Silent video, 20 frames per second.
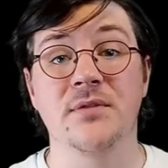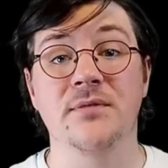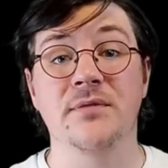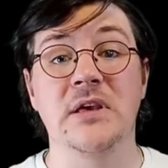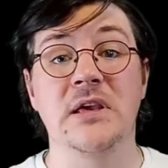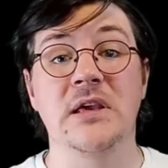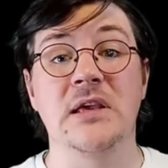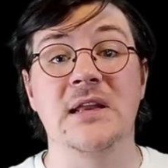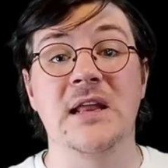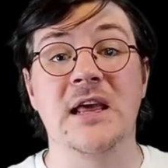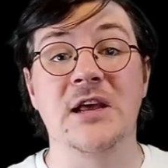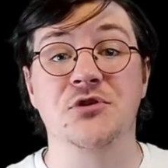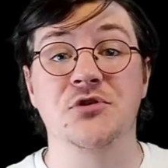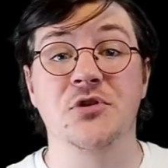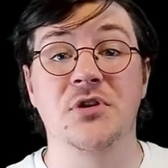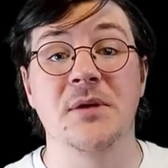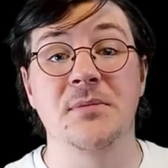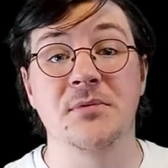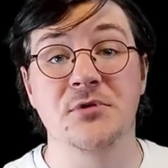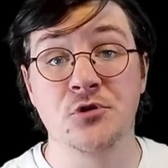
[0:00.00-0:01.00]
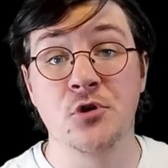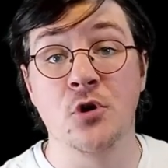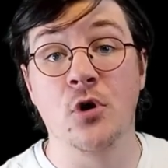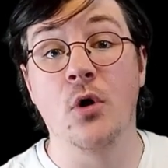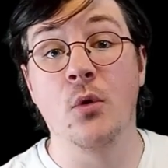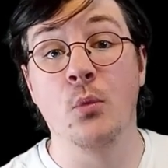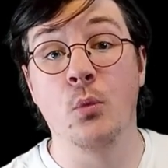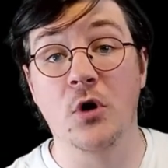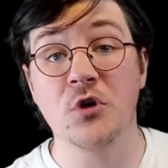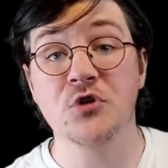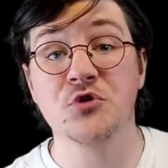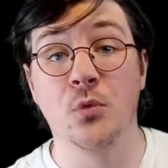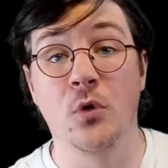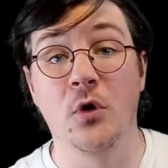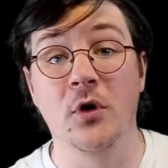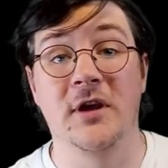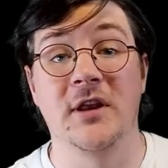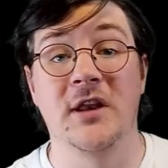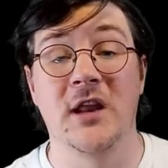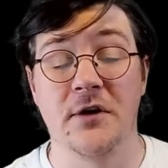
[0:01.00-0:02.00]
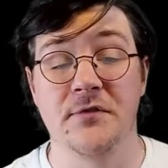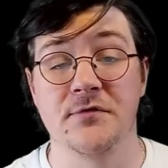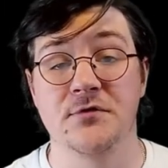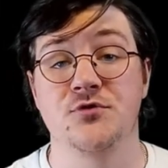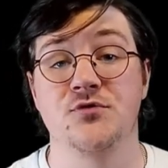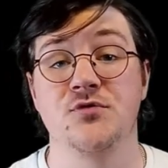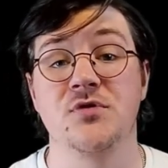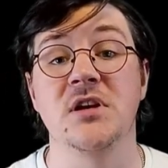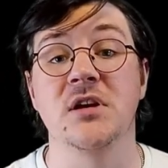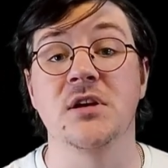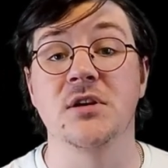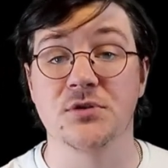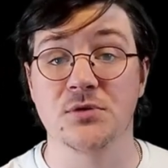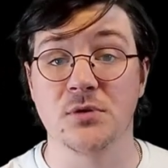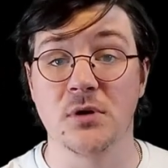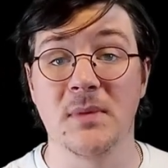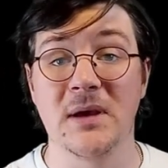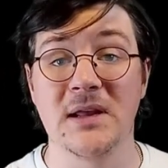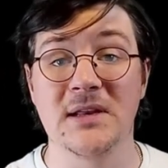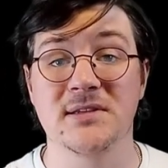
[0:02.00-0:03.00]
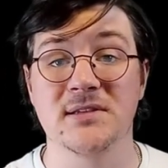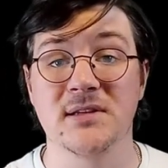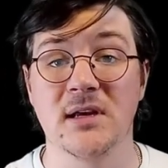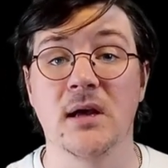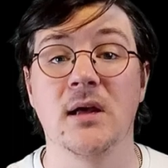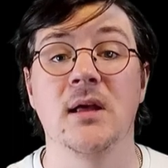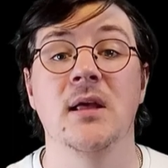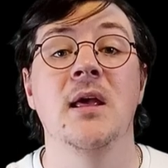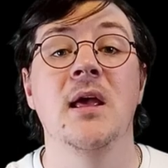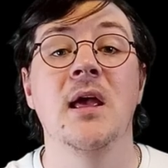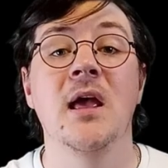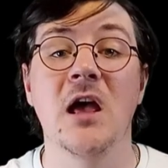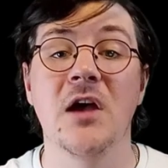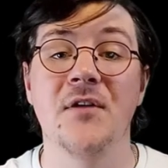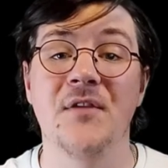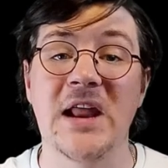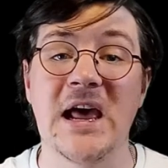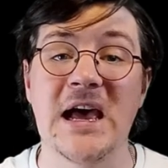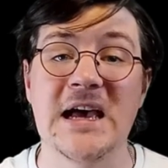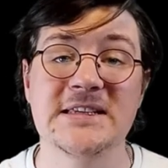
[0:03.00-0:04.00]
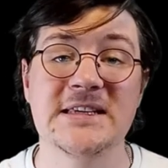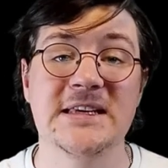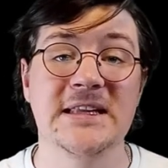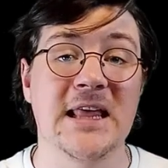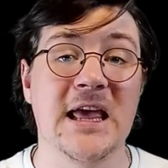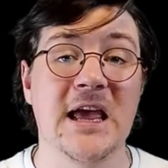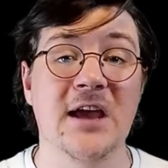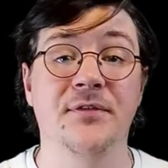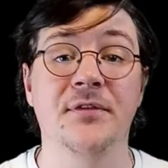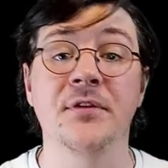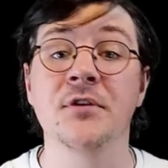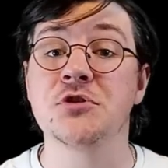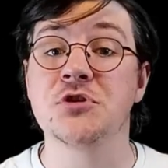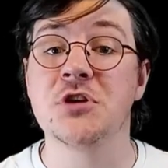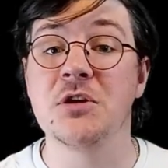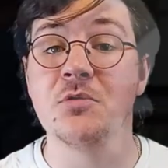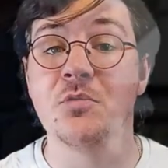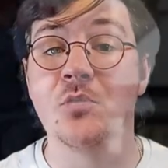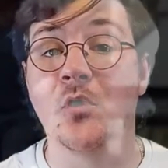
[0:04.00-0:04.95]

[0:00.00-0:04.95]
the next door neighbour's daughter was walking down the street and saw him enter. And then as he left, she was